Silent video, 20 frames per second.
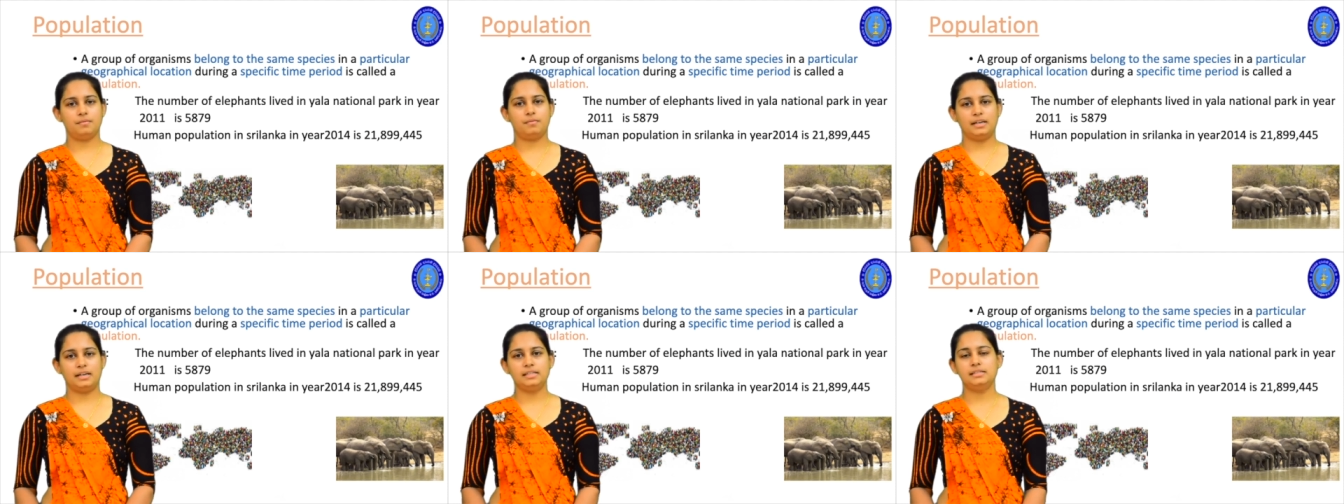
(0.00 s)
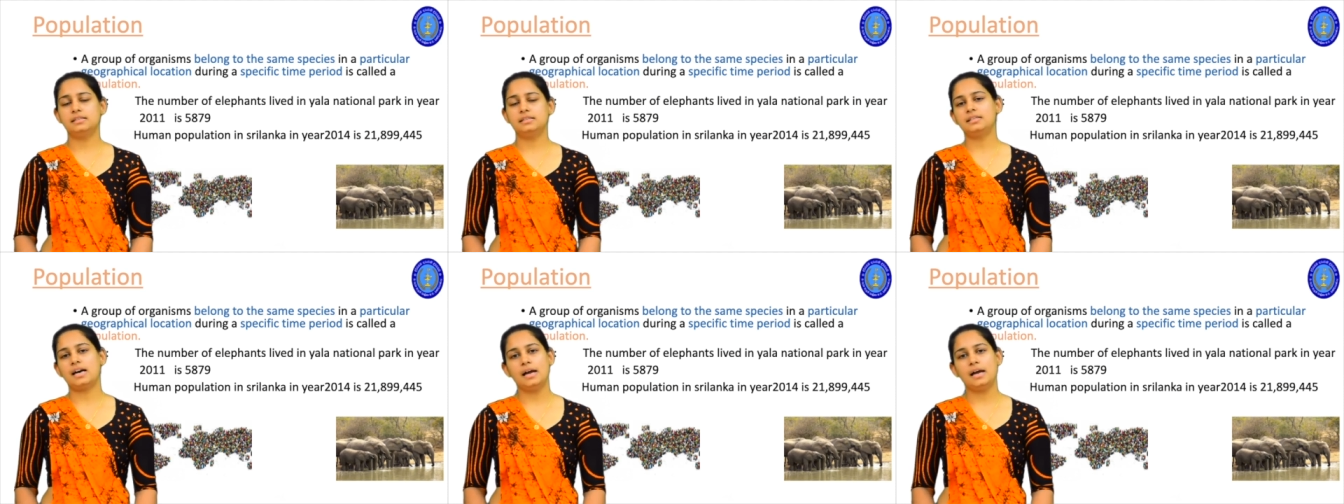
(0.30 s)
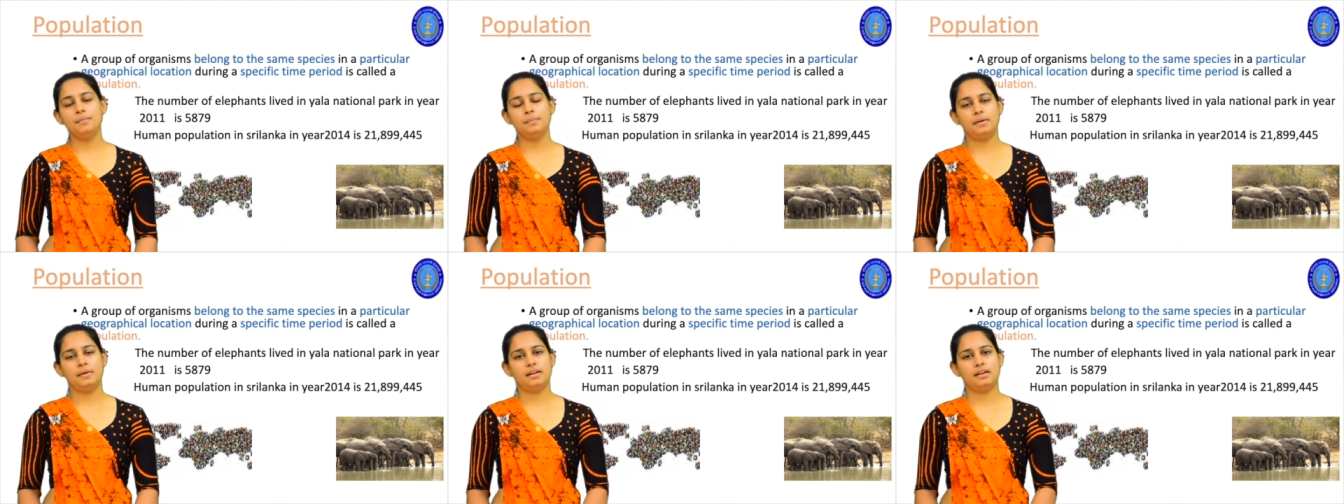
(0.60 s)
what is the
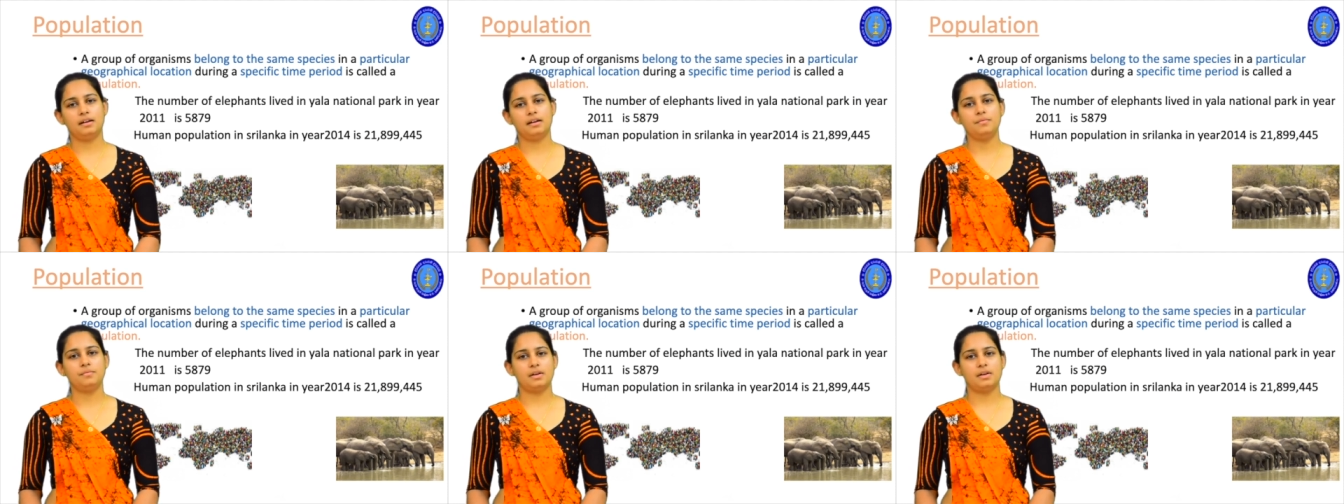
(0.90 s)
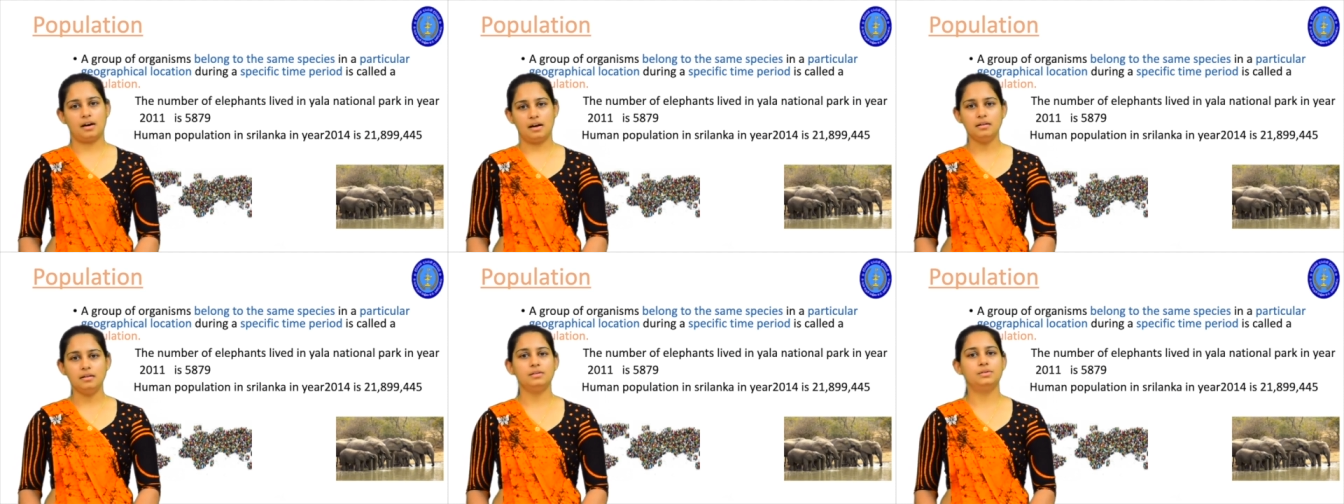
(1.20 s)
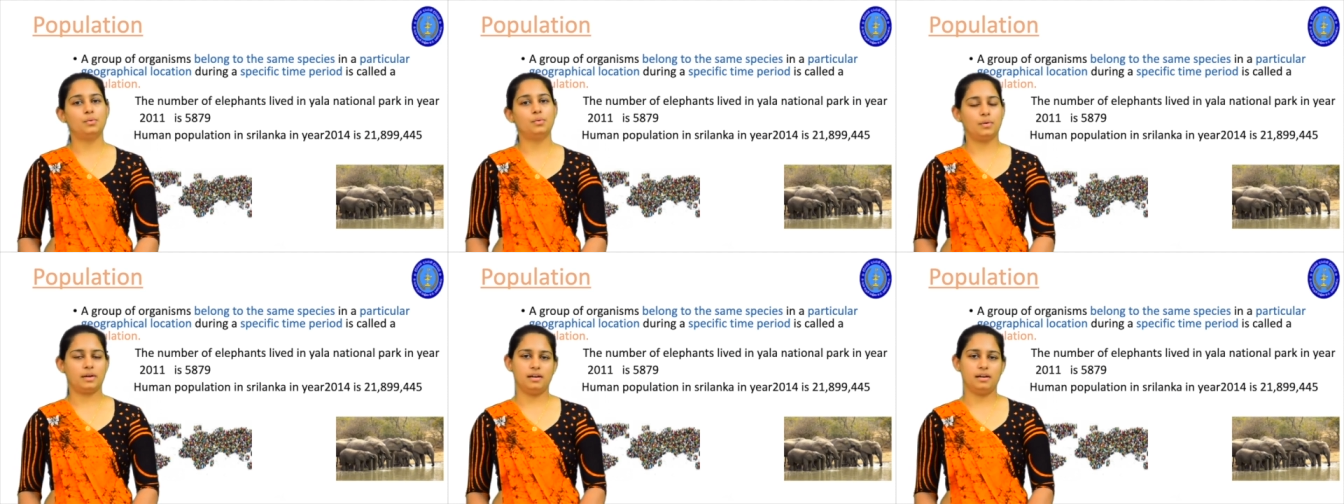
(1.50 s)
time period we
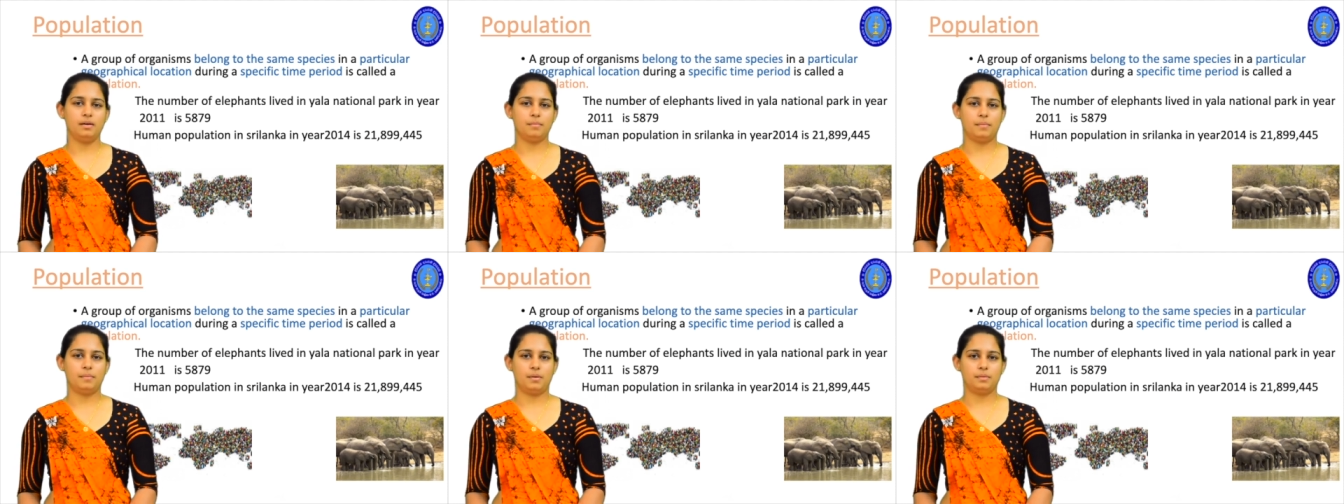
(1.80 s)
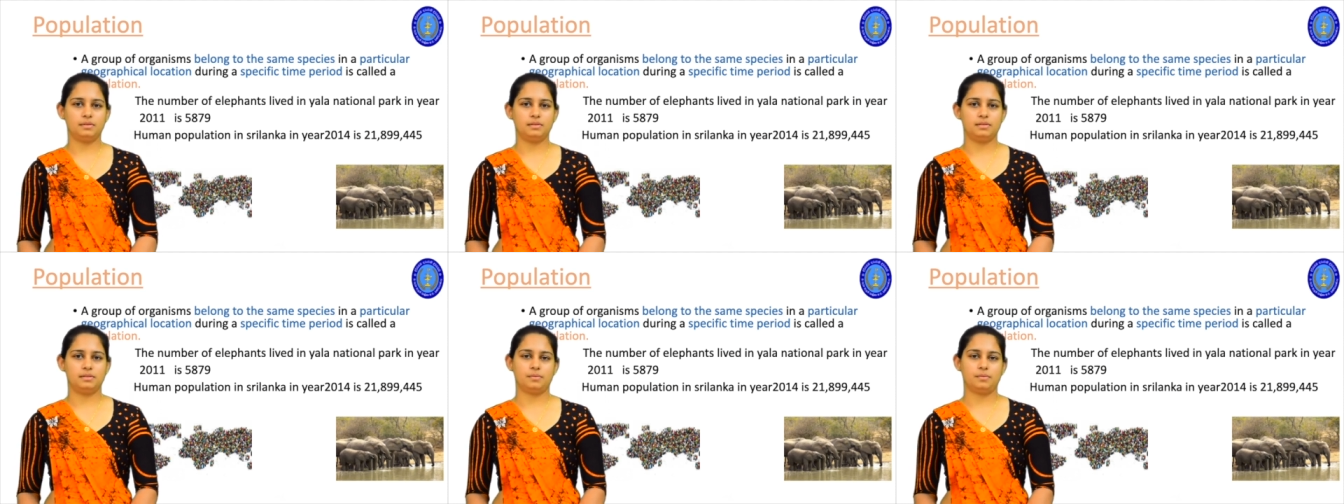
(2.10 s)
are talking about.